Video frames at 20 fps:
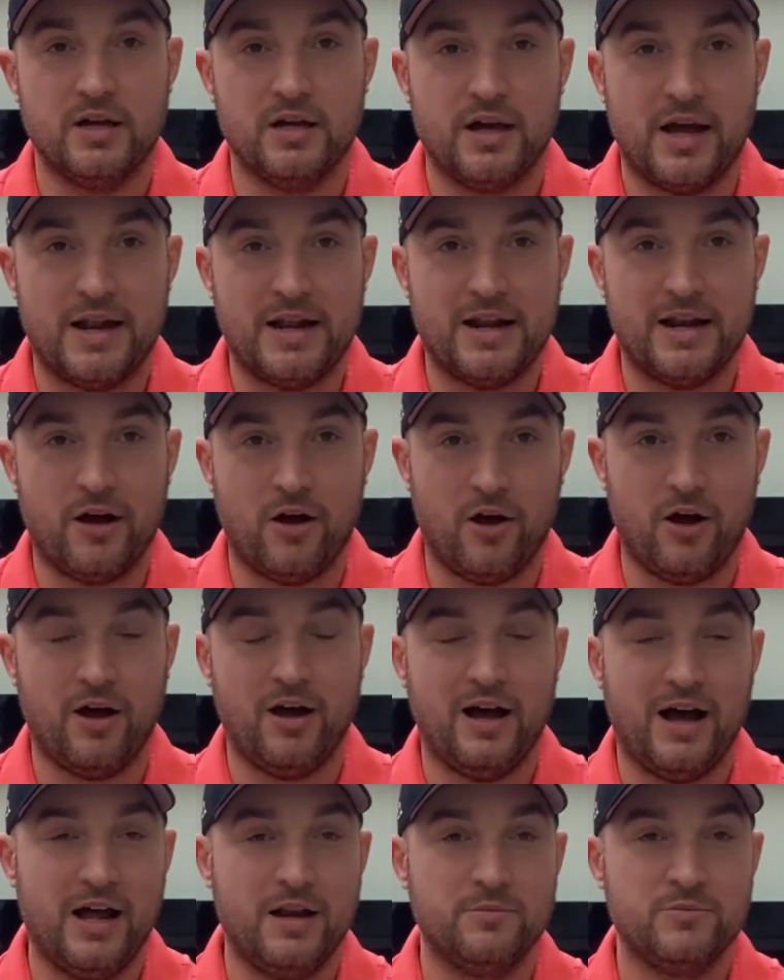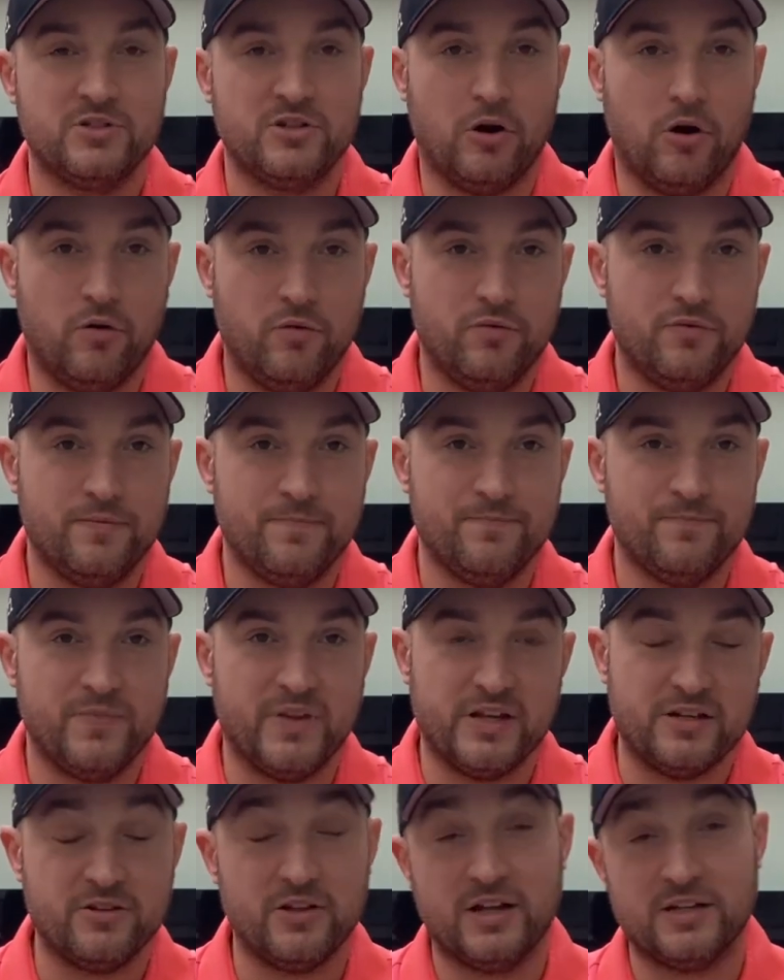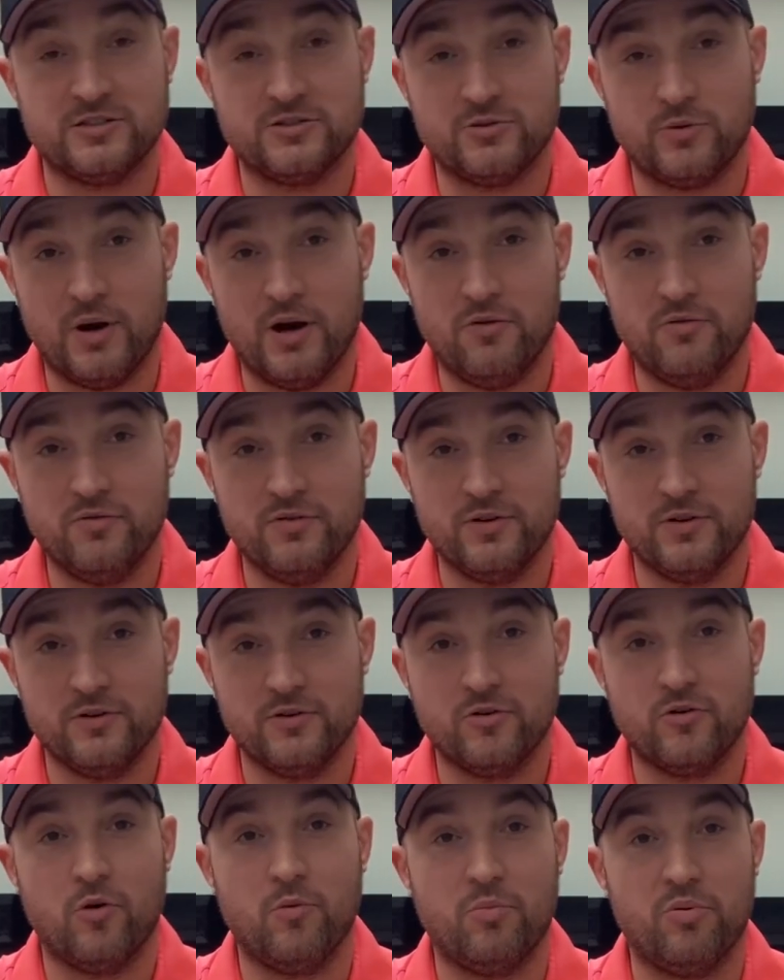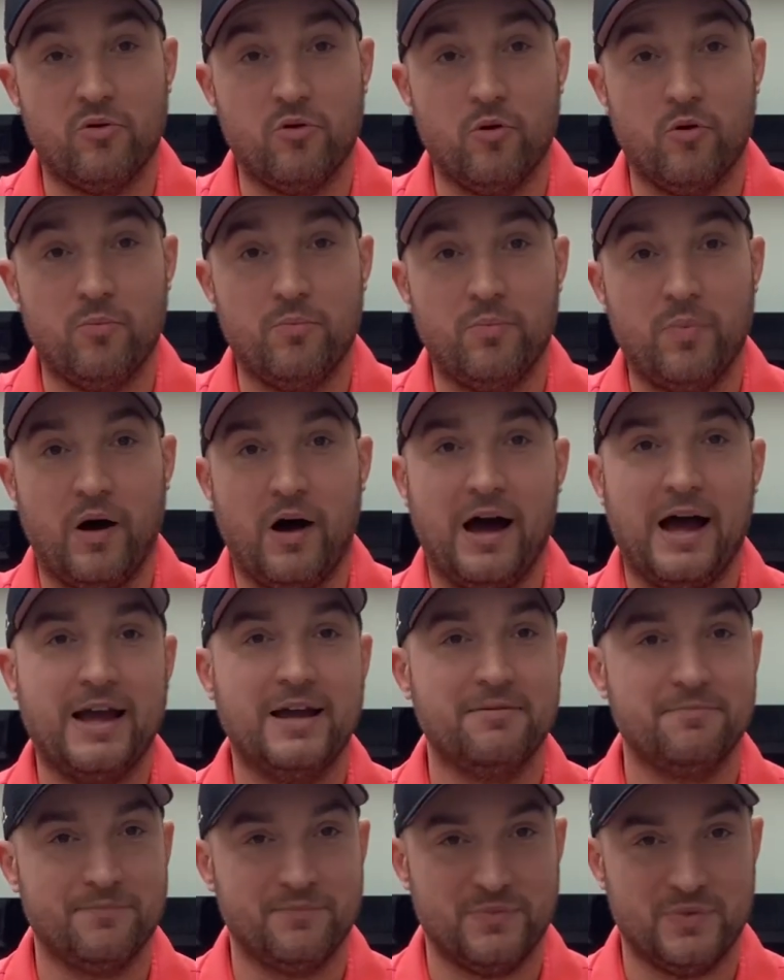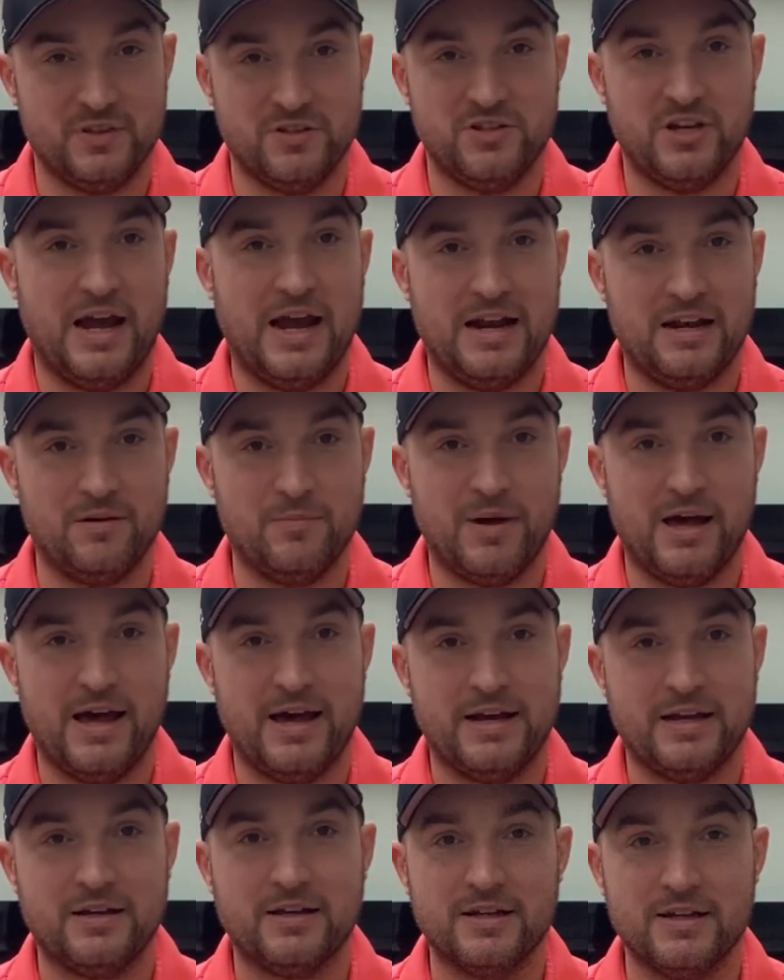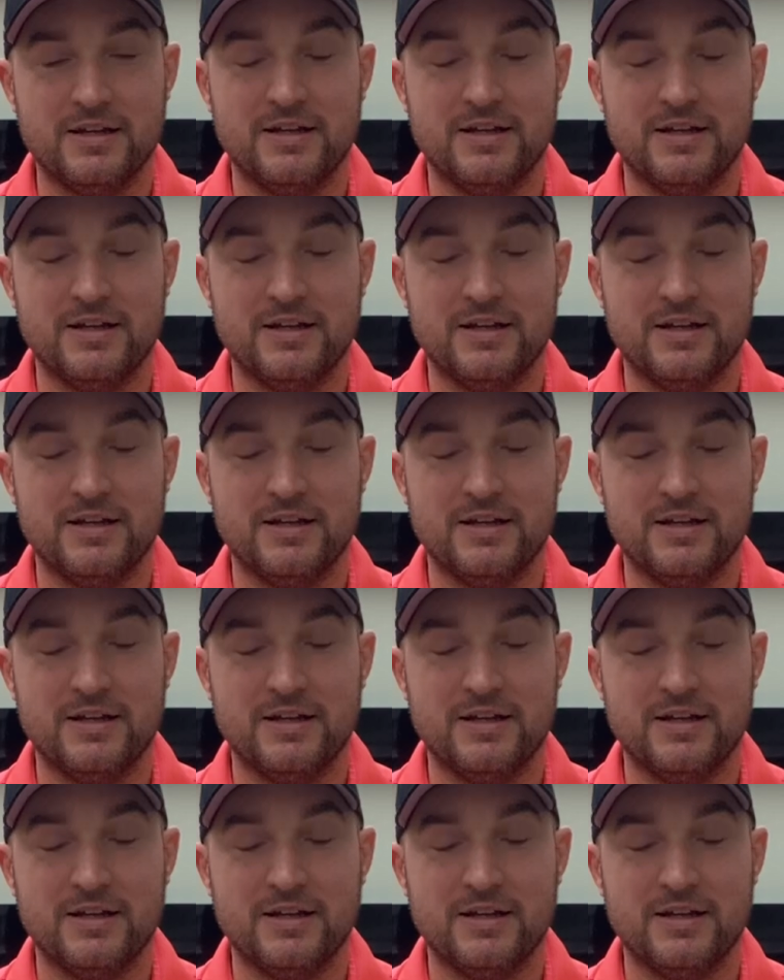And then Adams Golf in 2012 got bought by TaylorMade.